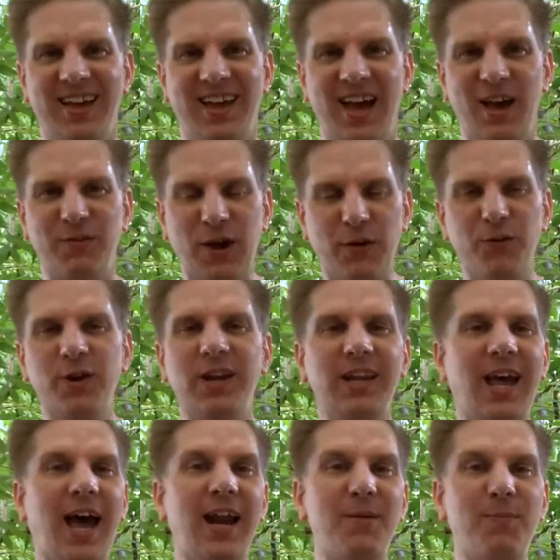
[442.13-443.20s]
I've covered a
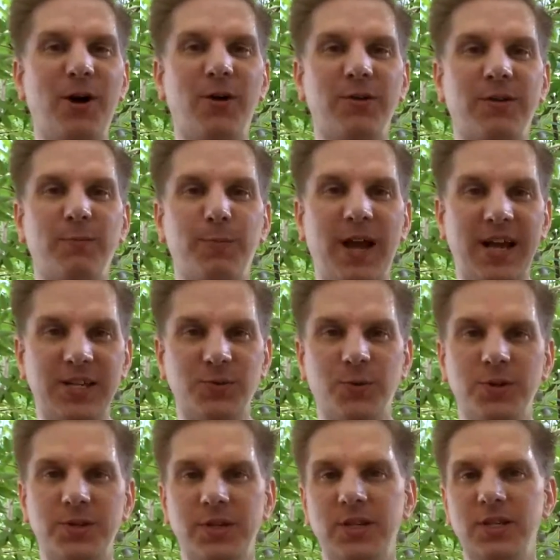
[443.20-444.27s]
lot about
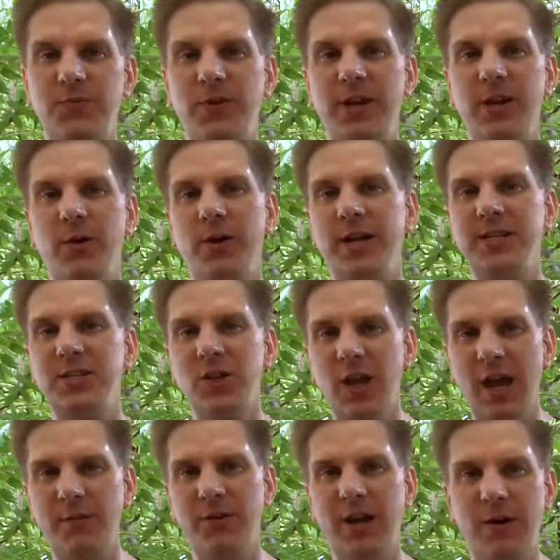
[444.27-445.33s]
passwords in this video, and I still
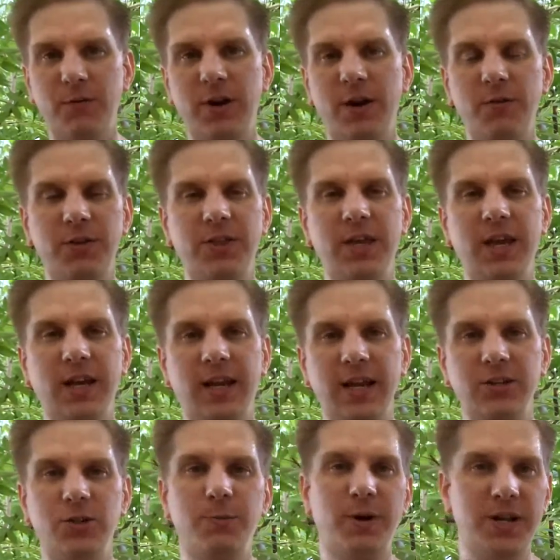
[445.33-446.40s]
haven't covered everything I'd
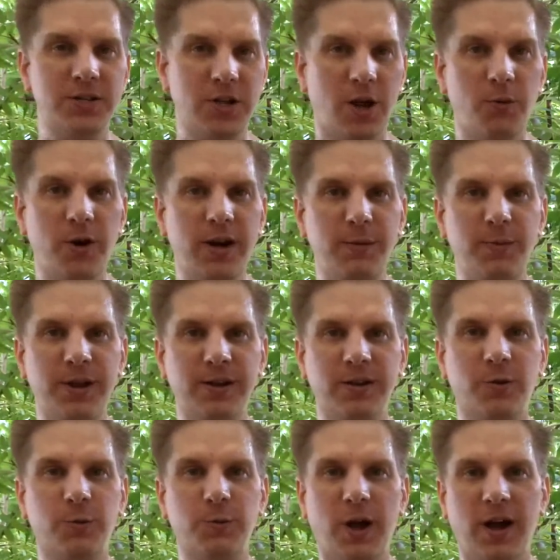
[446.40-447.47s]
like to, but it's already been
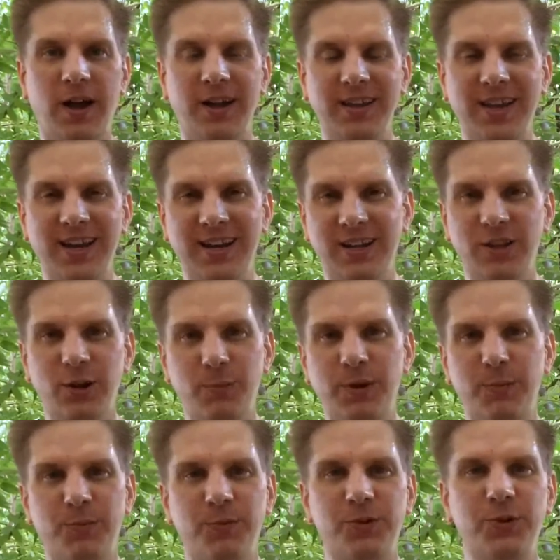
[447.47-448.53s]
getting a little
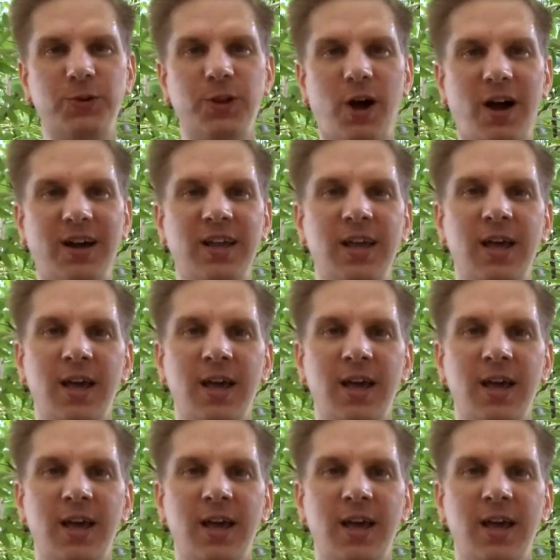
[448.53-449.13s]
bit too long.